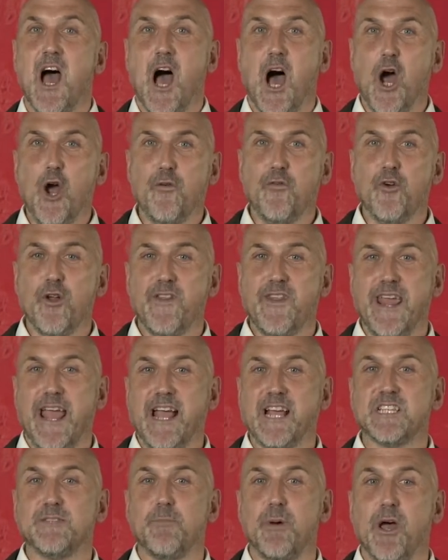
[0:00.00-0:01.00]
over at the
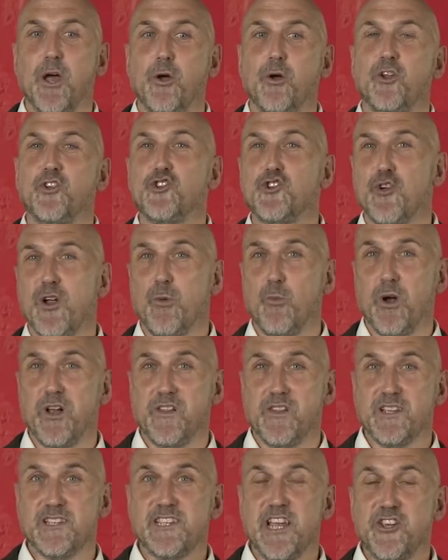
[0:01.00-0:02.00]
expo during one of
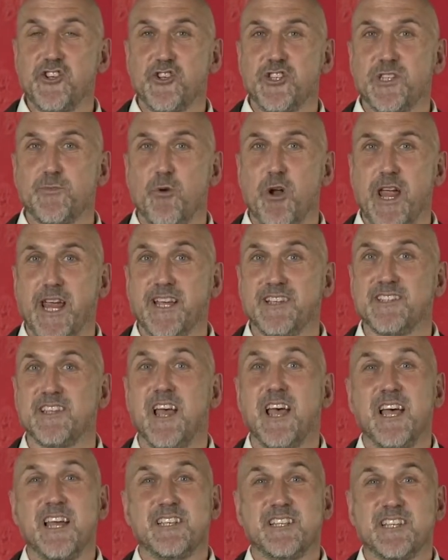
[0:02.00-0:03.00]
the sessions breaks
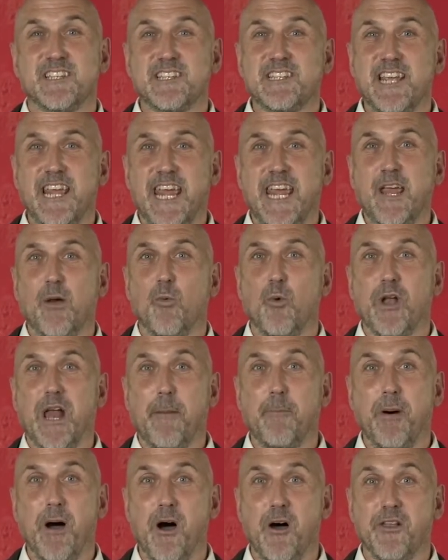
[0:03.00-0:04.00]
to see what our
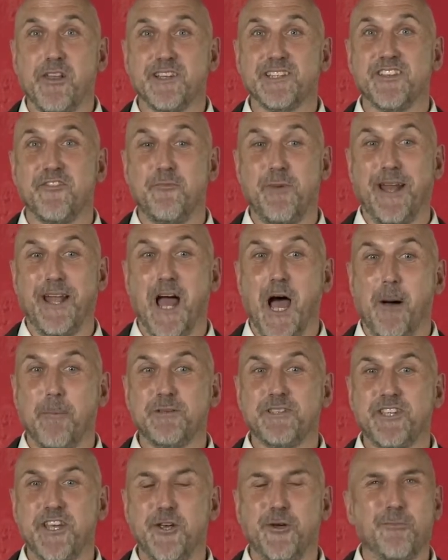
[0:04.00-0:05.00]
partners have been up
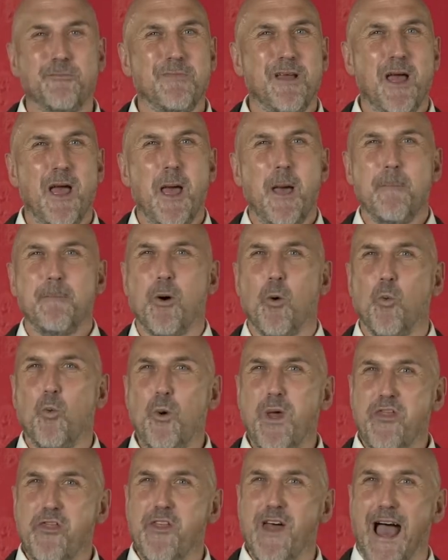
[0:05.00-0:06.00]
to. But
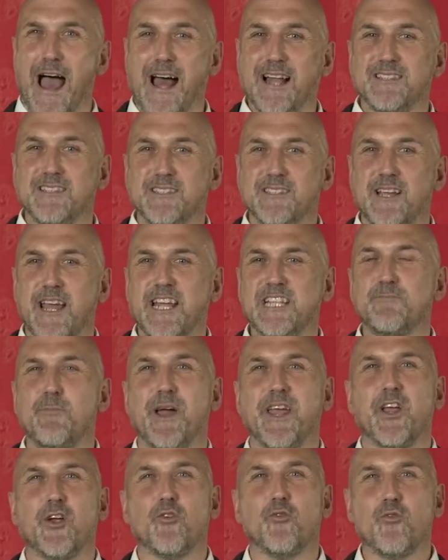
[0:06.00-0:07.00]
with that, it's my
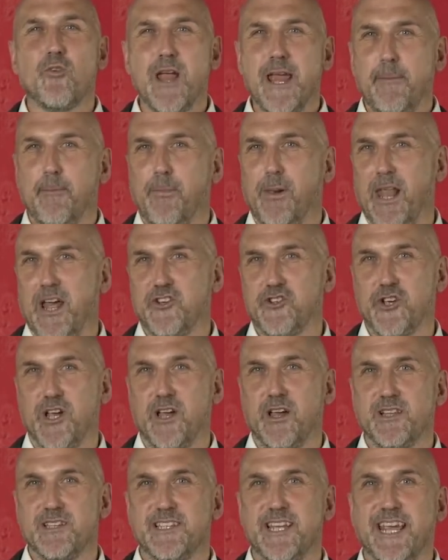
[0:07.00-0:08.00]
great pleasure
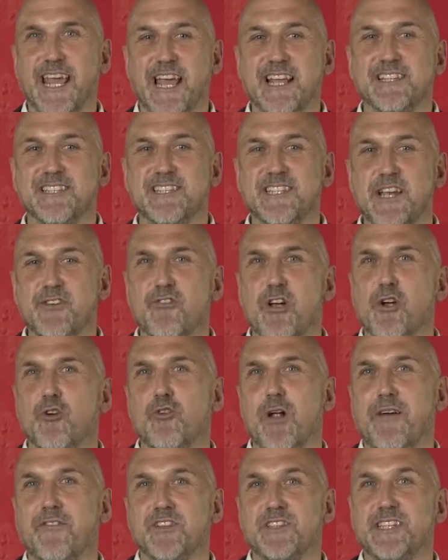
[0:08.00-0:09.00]
to get Zero
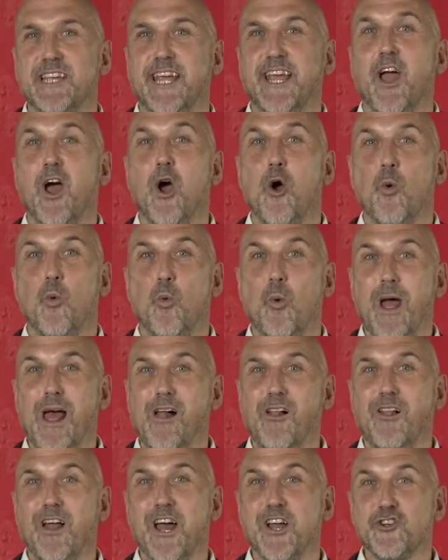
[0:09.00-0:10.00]
Gravity
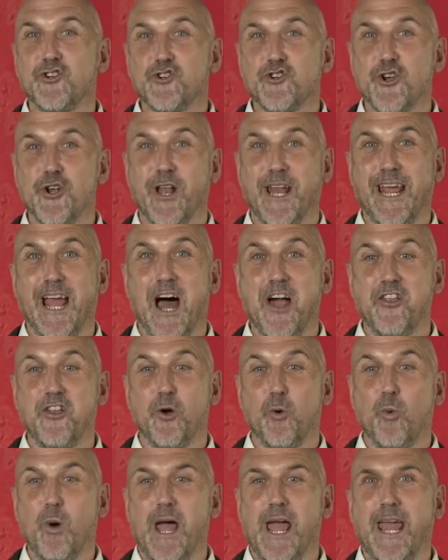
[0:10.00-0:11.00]
well and truly
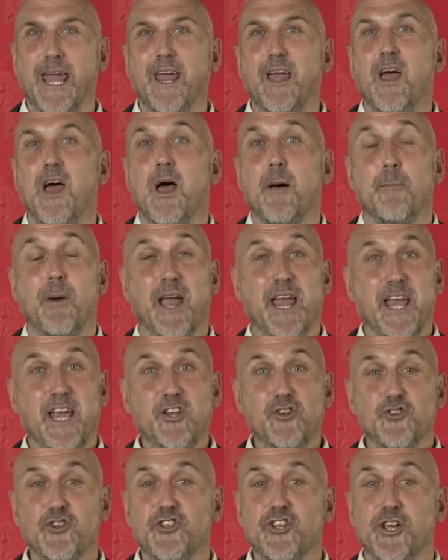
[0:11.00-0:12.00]
underway by
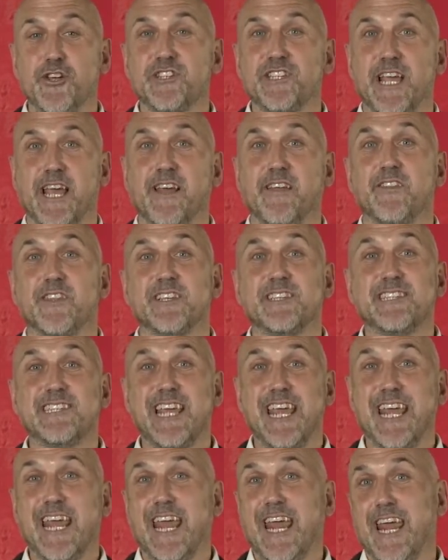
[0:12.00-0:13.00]
introducing the
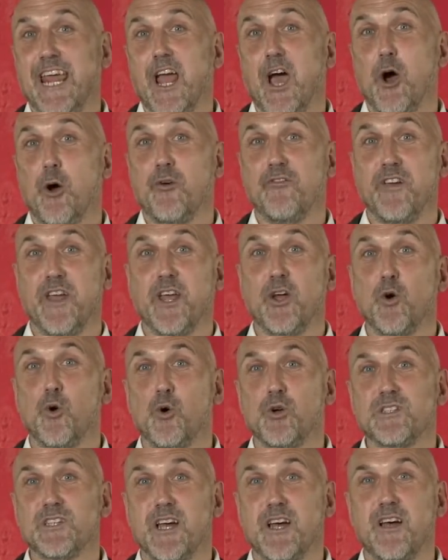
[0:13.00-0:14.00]
CEO of
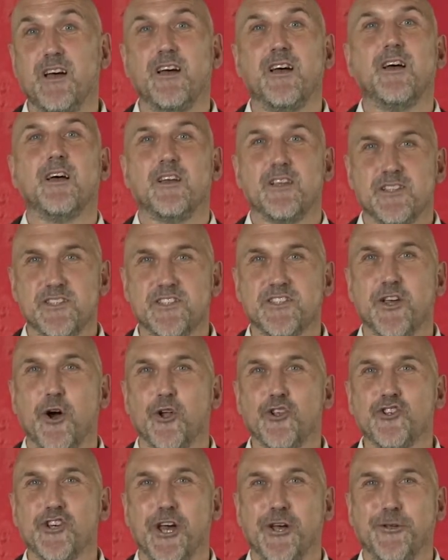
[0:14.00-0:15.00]
Incorta, Scott
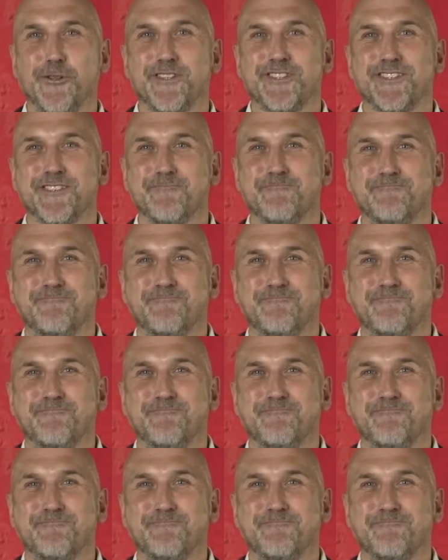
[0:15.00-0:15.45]
Jones.